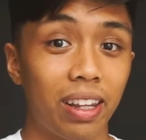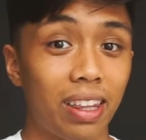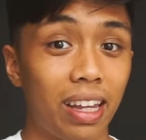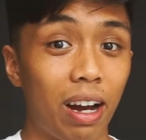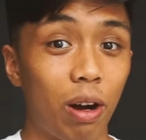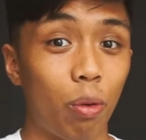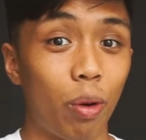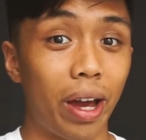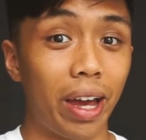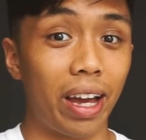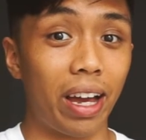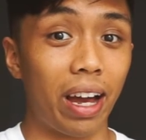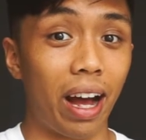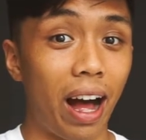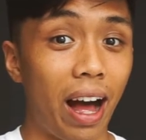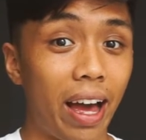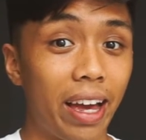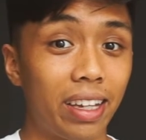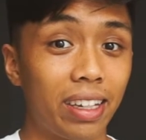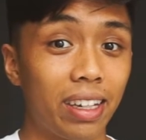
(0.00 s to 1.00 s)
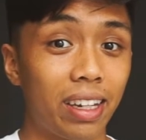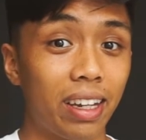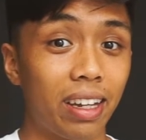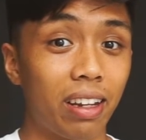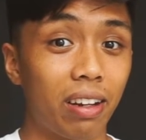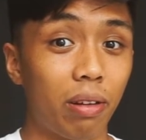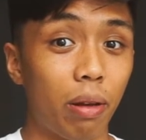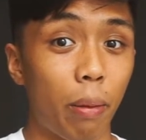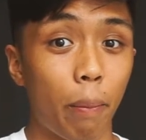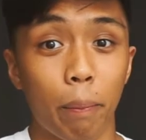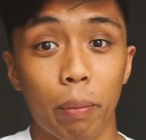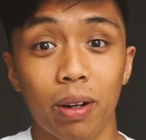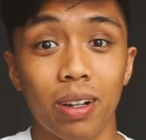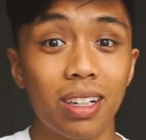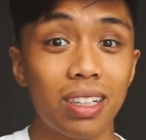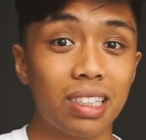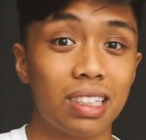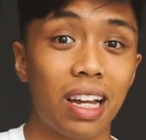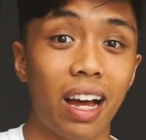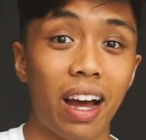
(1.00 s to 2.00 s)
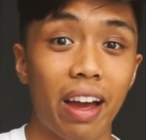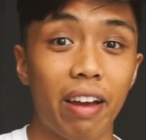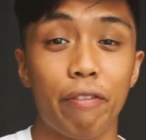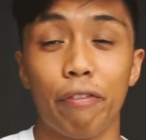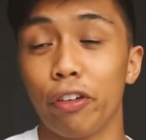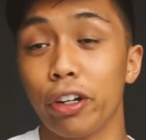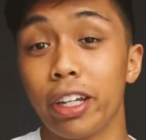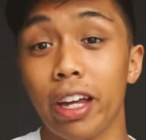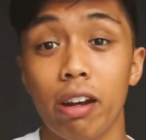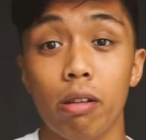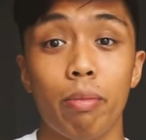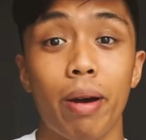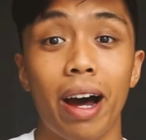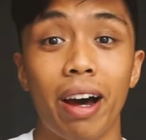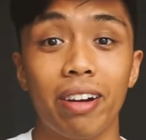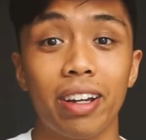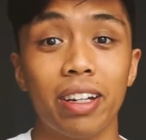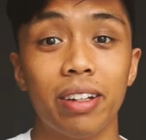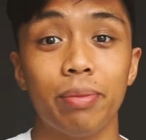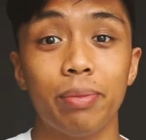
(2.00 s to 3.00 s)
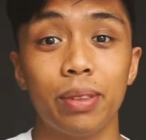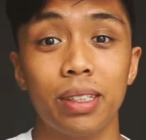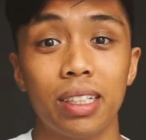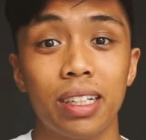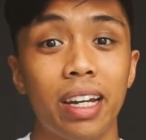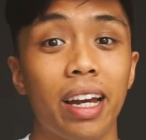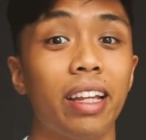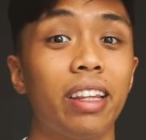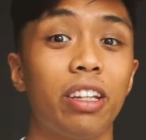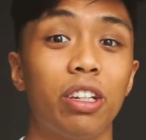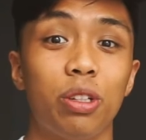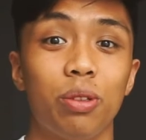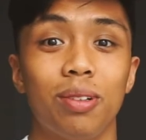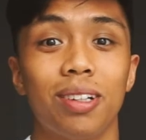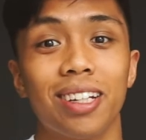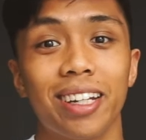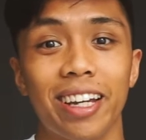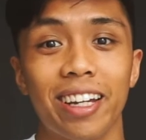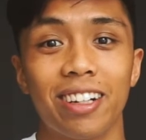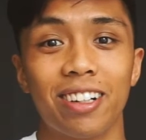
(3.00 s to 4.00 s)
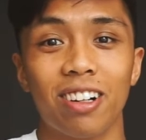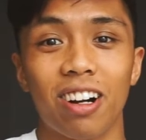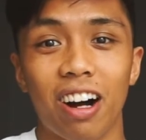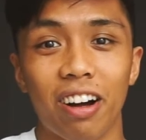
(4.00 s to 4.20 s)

That way I can put it aside, forget about it, and then do it later.